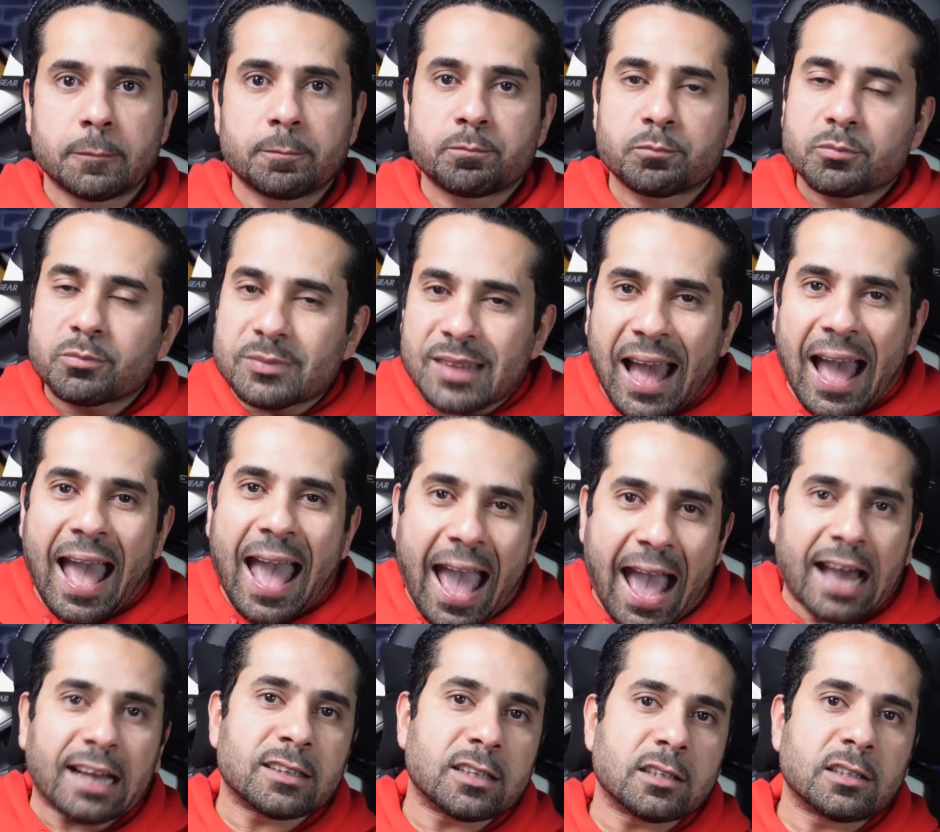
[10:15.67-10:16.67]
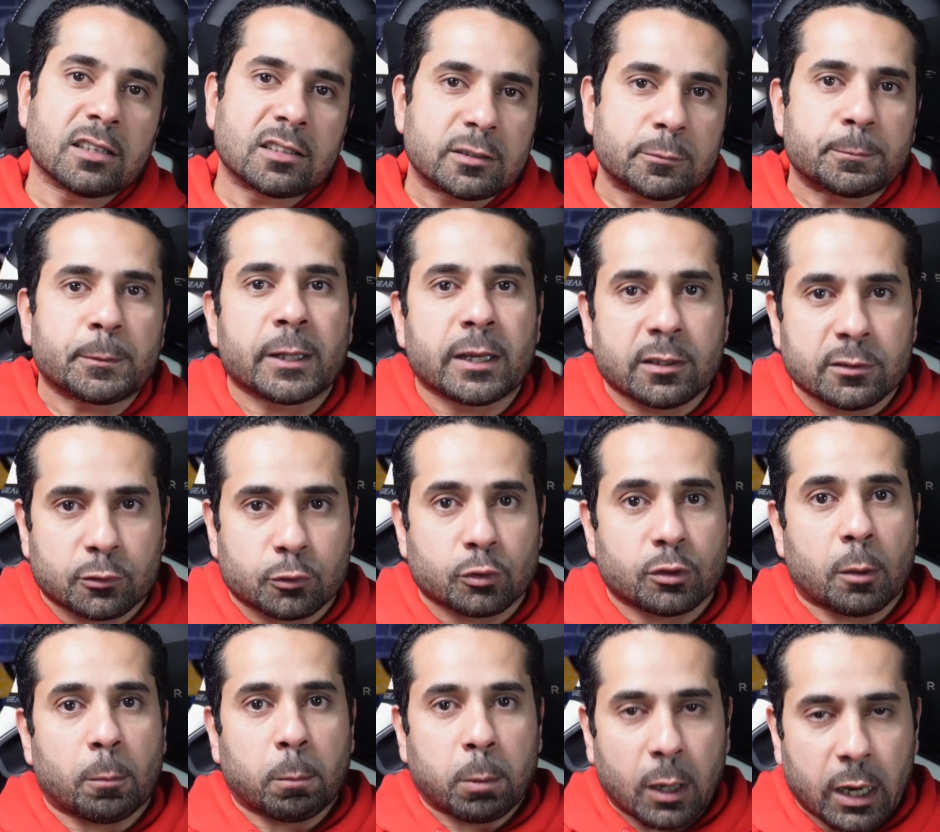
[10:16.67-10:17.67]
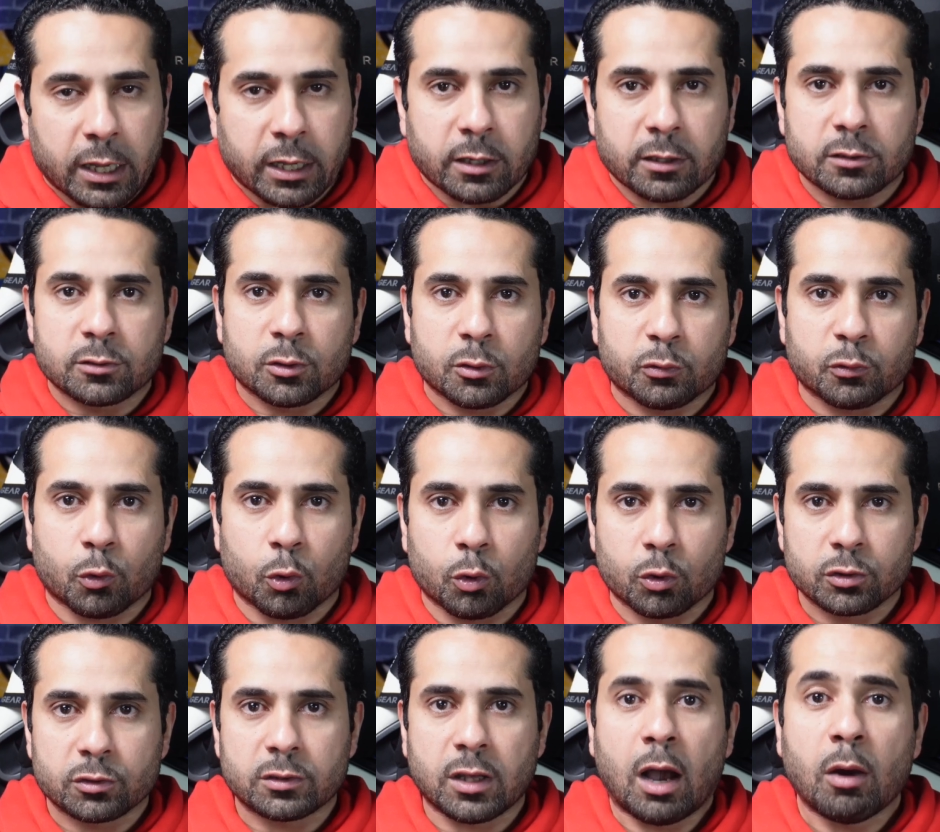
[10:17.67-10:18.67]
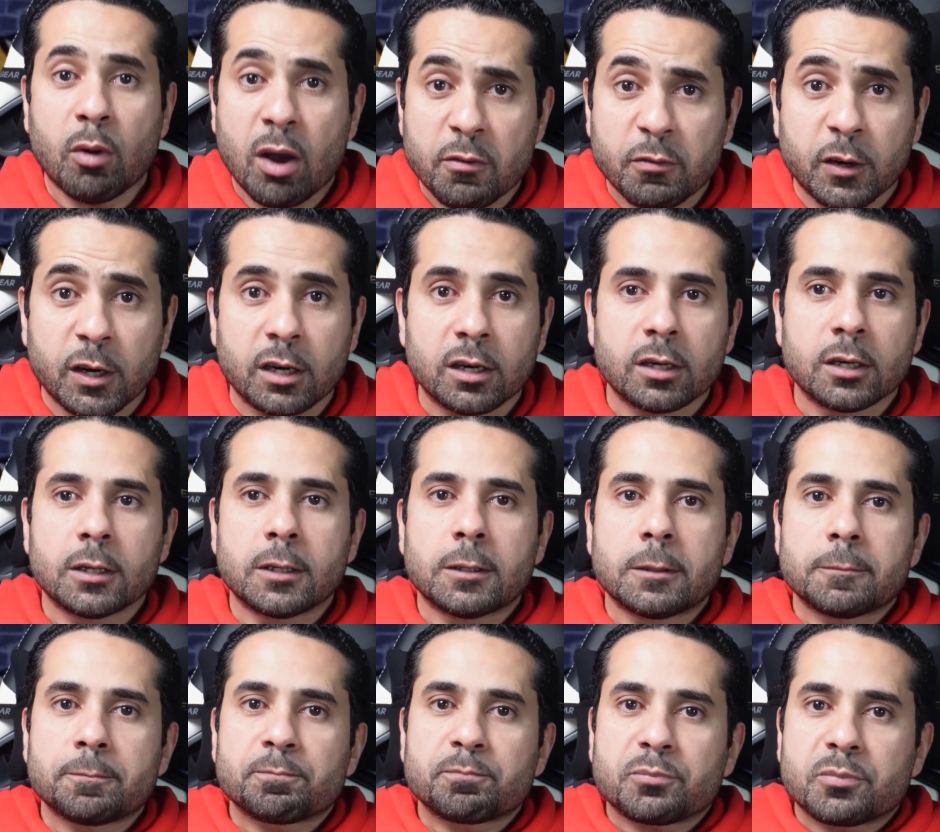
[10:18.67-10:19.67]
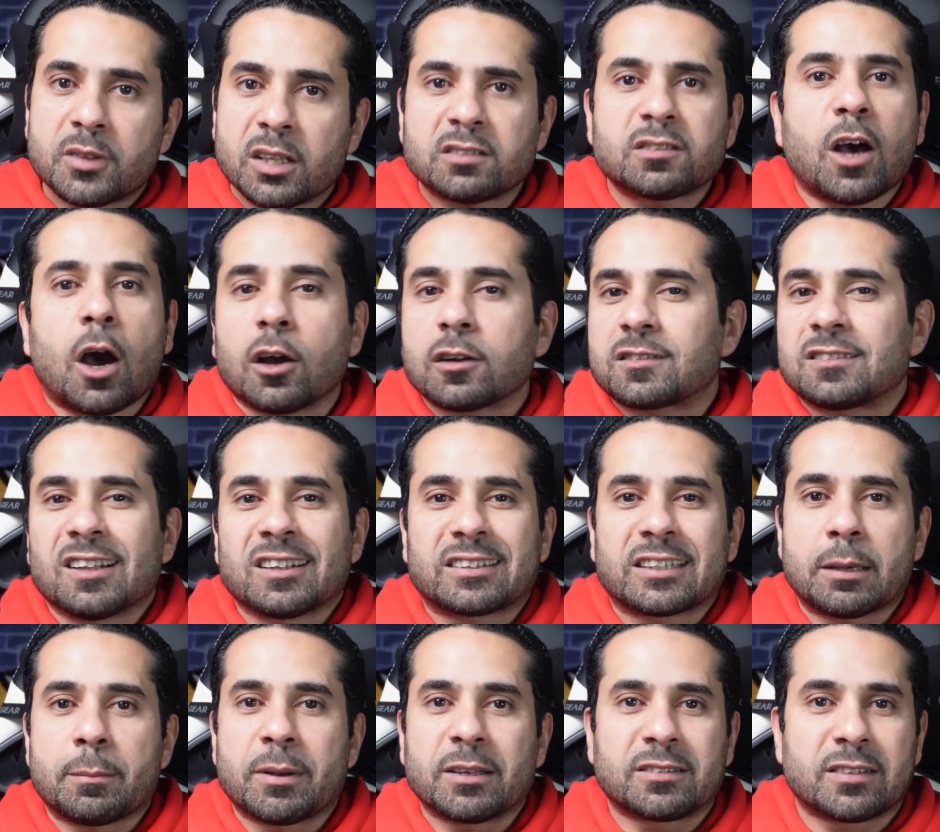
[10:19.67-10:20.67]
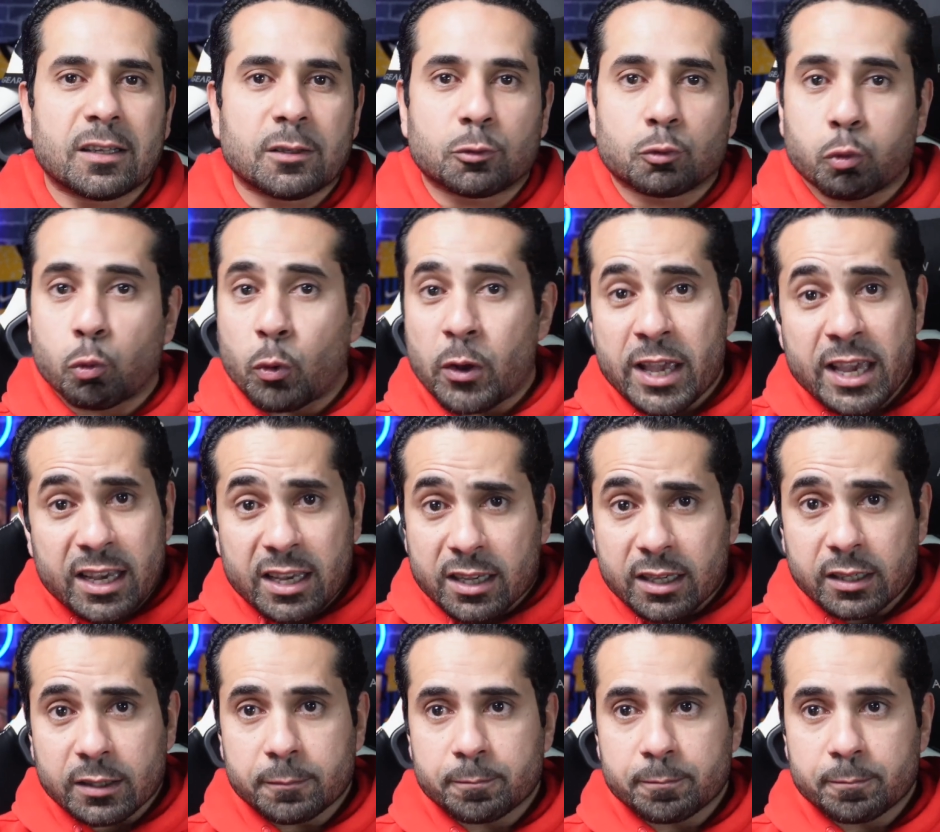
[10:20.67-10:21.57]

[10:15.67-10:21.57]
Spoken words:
that added experience to the players, of course. However, this Arsenal team isn't weak.